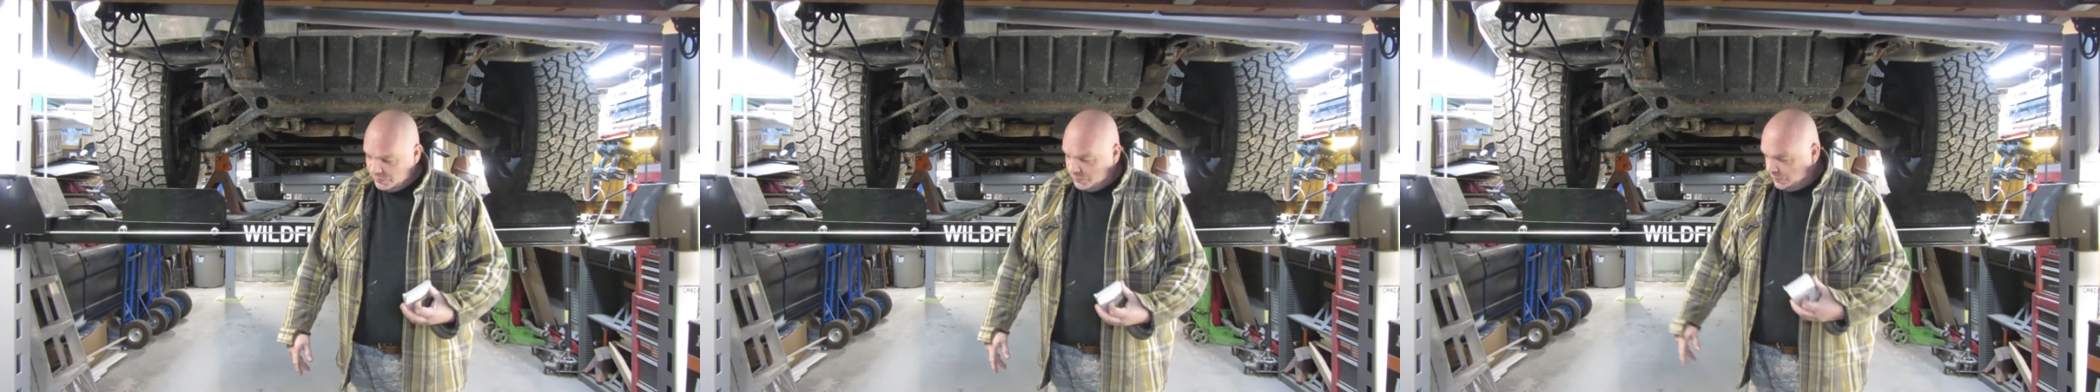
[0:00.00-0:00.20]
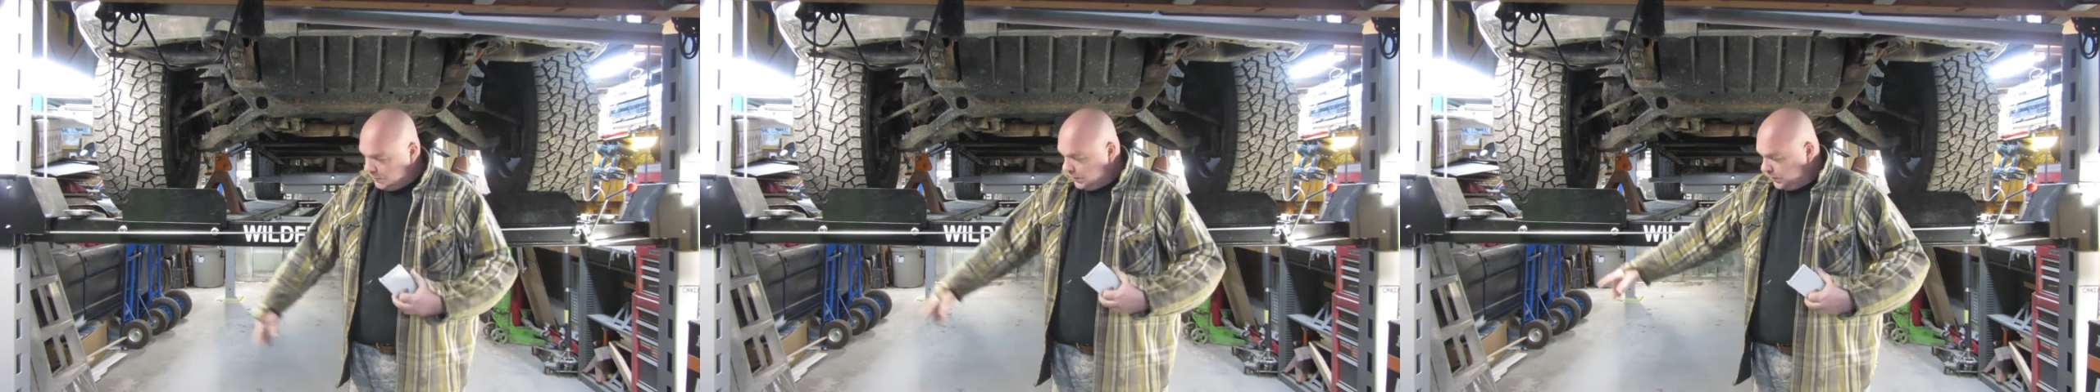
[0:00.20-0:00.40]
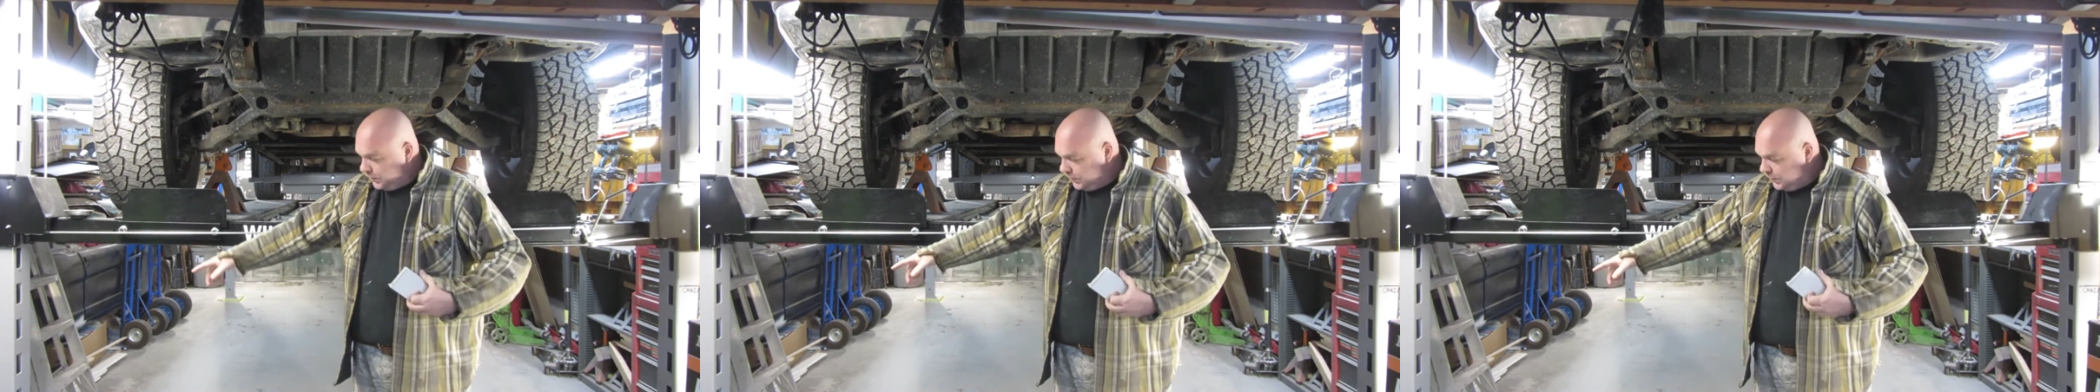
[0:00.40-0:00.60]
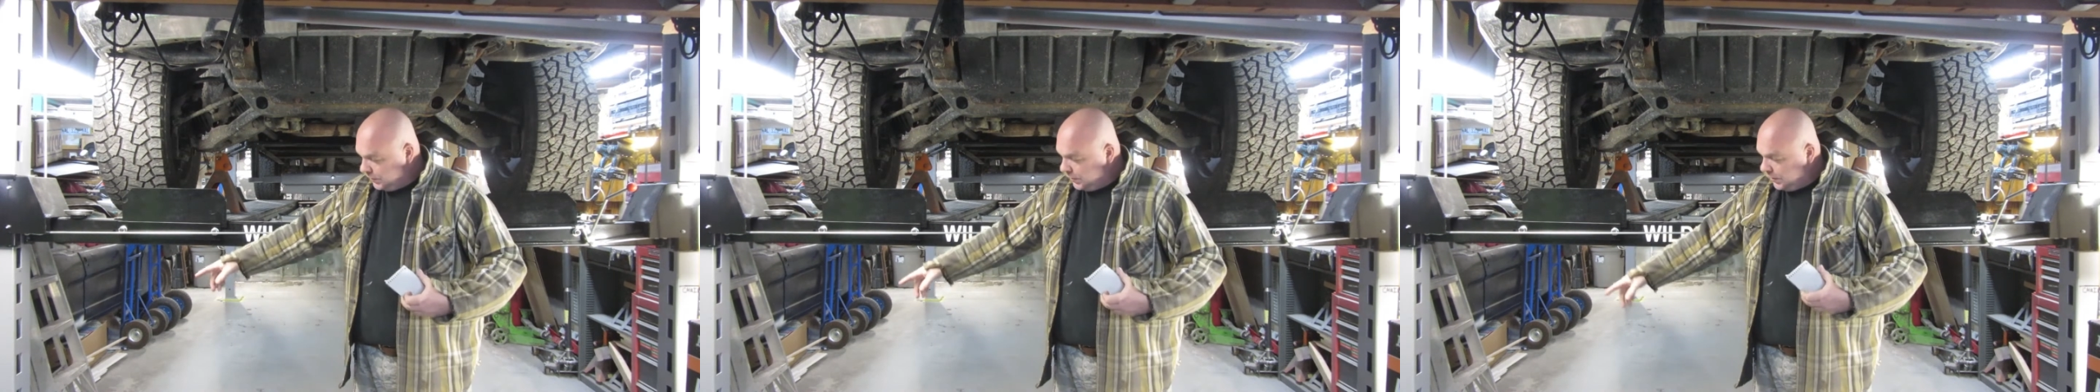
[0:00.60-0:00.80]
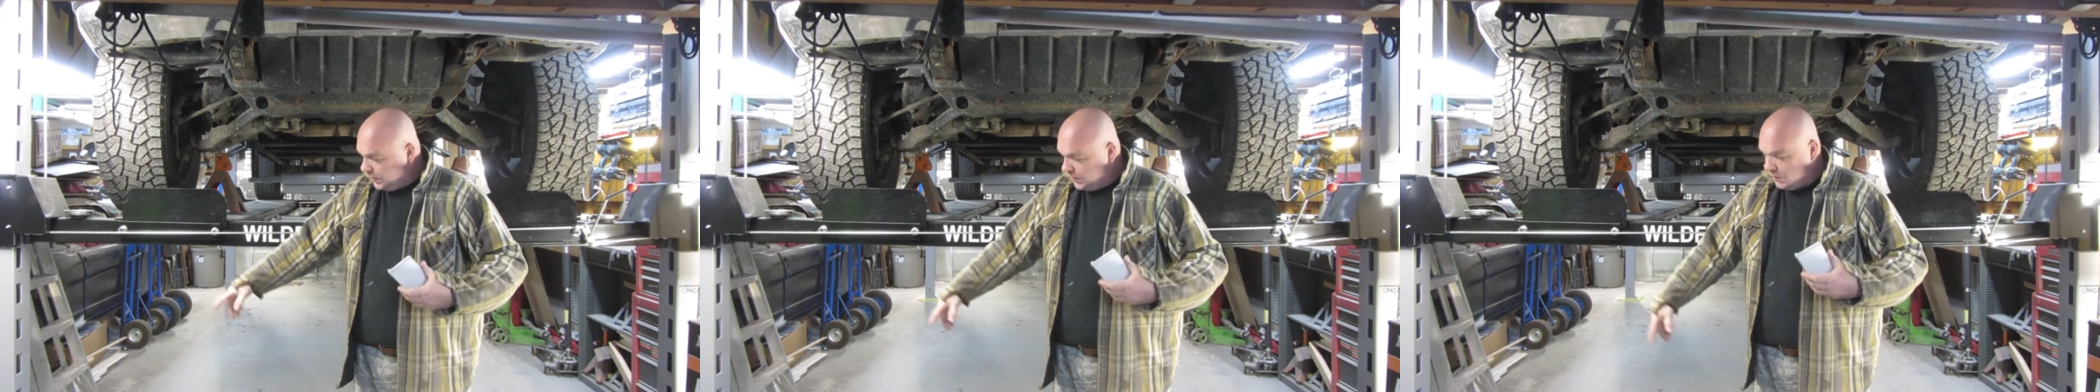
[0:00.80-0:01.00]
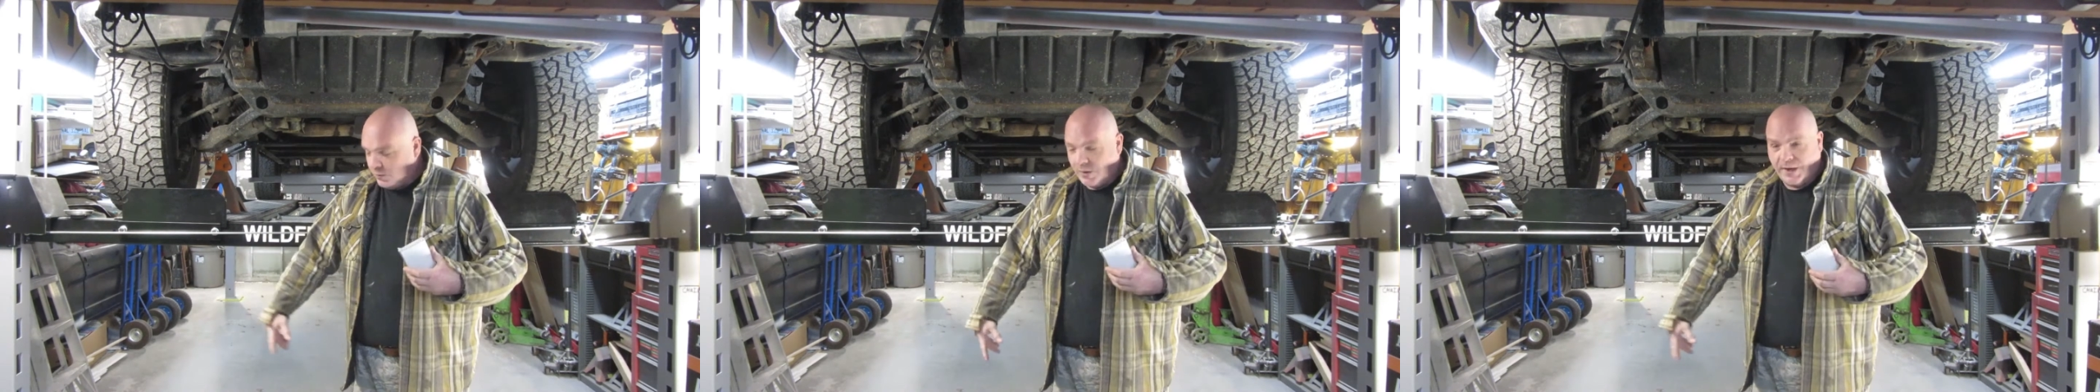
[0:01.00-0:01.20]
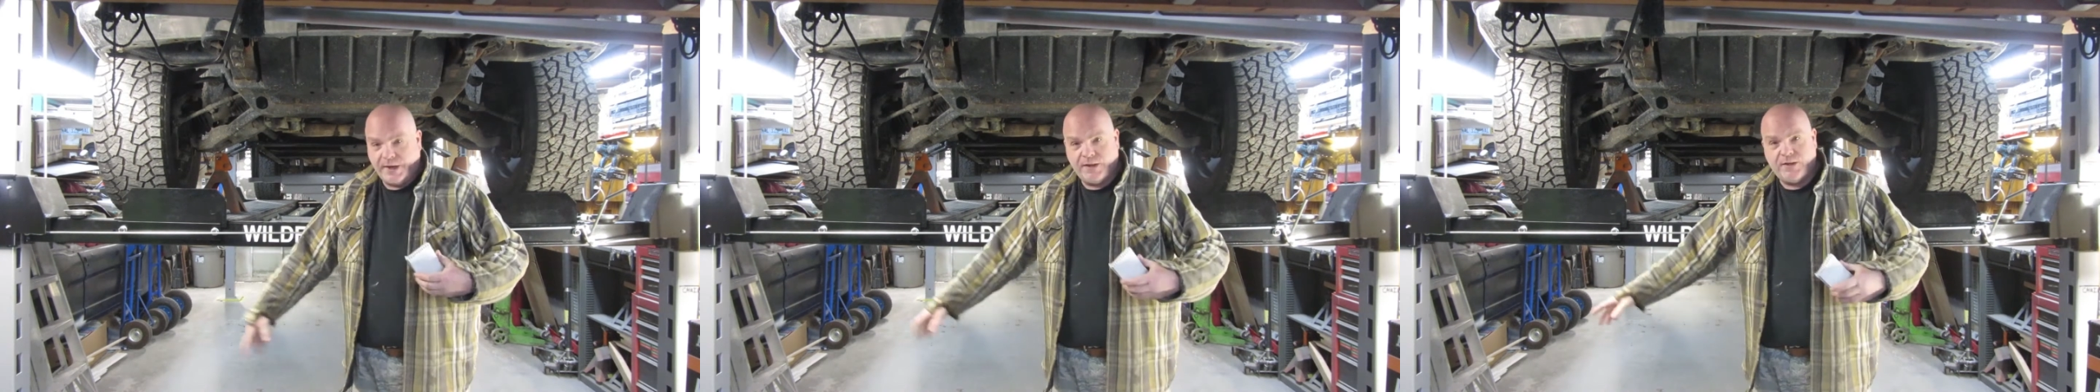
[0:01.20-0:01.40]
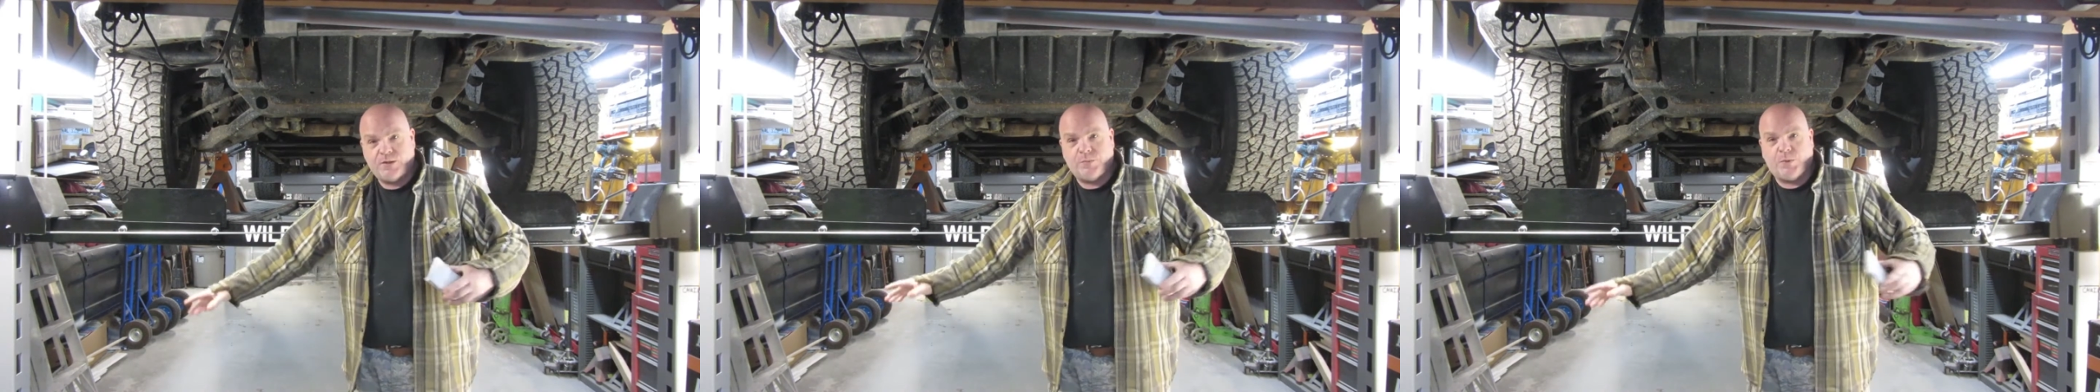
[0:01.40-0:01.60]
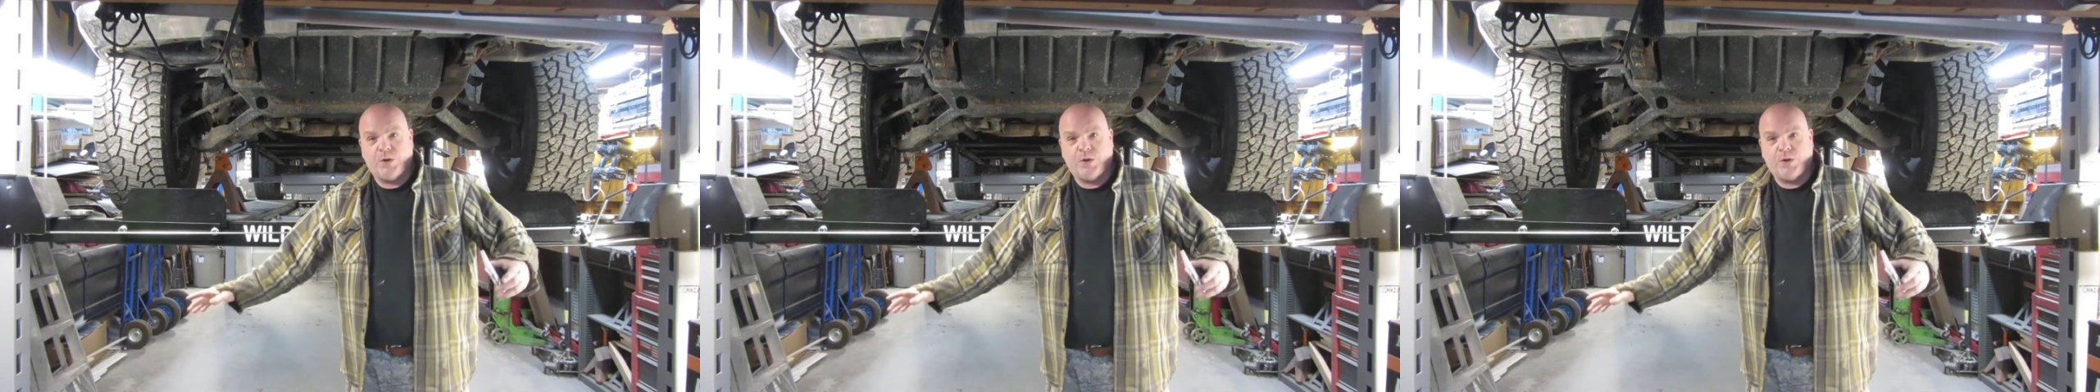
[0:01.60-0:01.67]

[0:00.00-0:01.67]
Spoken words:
just at the widest